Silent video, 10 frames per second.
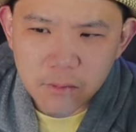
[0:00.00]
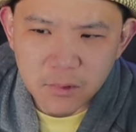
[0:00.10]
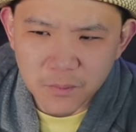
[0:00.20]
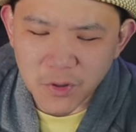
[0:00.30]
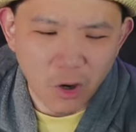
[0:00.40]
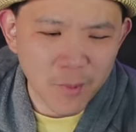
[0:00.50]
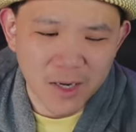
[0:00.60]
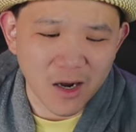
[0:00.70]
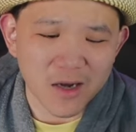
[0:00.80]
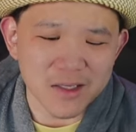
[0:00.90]
But oh my
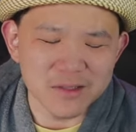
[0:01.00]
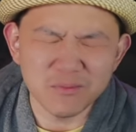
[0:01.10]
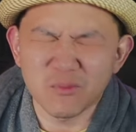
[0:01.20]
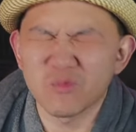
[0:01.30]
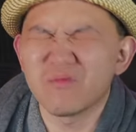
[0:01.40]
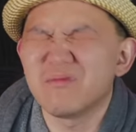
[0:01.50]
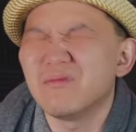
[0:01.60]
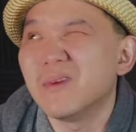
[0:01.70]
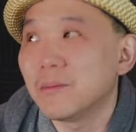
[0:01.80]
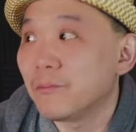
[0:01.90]
god,
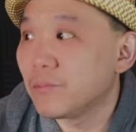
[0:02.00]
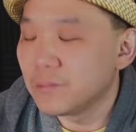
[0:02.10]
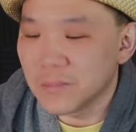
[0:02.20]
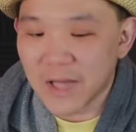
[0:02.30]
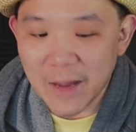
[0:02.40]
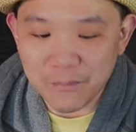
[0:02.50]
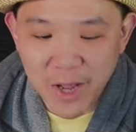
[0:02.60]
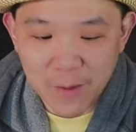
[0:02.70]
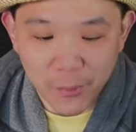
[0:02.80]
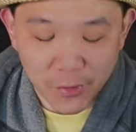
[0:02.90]
that
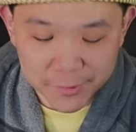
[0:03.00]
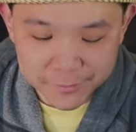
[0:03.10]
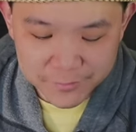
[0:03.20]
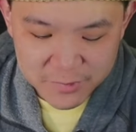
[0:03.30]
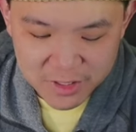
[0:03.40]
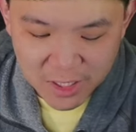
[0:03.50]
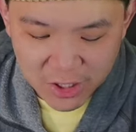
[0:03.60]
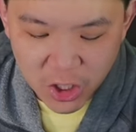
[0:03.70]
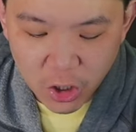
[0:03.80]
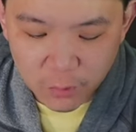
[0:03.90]
pepper is gonna
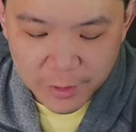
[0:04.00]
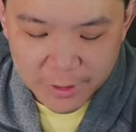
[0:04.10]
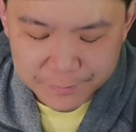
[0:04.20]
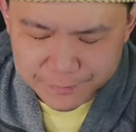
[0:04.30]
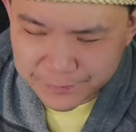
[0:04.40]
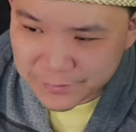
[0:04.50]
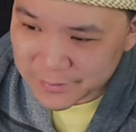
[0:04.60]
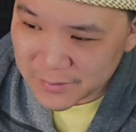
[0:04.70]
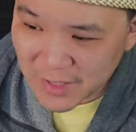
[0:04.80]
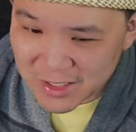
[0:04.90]
kill me.
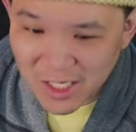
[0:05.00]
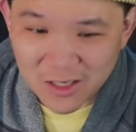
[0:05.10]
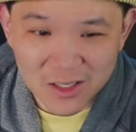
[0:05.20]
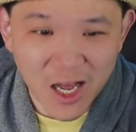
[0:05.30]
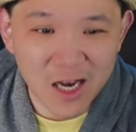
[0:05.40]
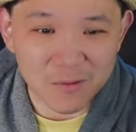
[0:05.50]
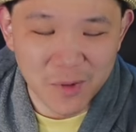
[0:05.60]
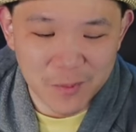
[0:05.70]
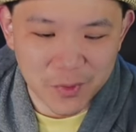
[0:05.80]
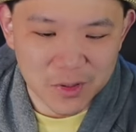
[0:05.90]
That's a lot of
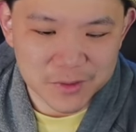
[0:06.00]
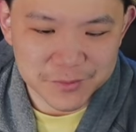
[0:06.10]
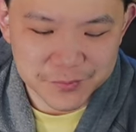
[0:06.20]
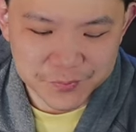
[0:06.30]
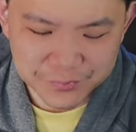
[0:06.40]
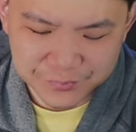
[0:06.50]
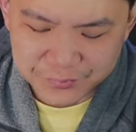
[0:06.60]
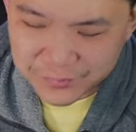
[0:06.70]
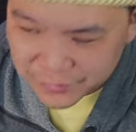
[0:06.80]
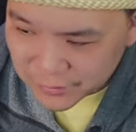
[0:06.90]
pepper.
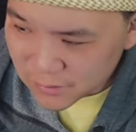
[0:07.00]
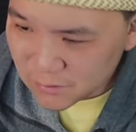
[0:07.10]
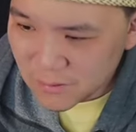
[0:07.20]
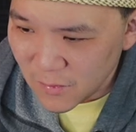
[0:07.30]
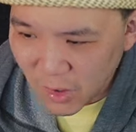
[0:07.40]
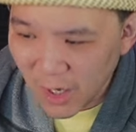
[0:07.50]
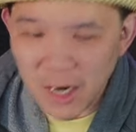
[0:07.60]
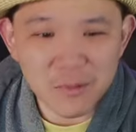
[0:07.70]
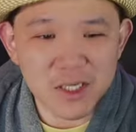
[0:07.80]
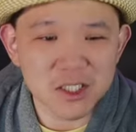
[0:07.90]
Alright,
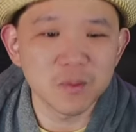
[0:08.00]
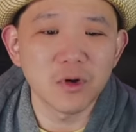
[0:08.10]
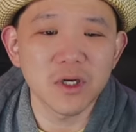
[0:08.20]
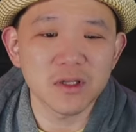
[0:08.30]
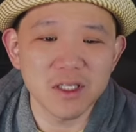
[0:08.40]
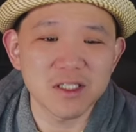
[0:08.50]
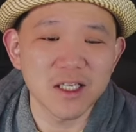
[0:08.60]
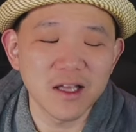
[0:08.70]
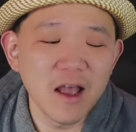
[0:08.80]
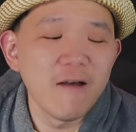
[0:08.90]
I'm gonna smoke this
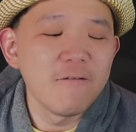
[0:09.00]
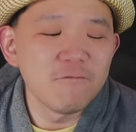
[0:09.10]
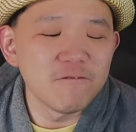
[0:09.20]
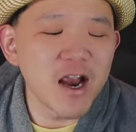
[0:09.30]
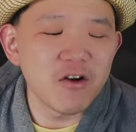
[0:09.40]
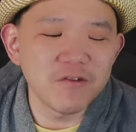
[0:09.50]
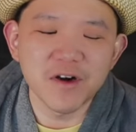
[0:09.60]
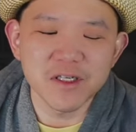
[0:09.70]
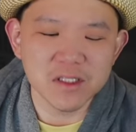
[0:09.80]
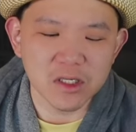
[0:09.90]
thing very,
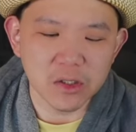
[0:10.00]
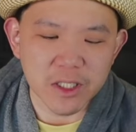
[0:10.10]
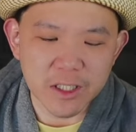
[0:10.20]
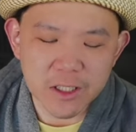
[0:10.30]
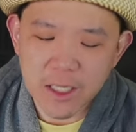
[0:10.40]
very slowly.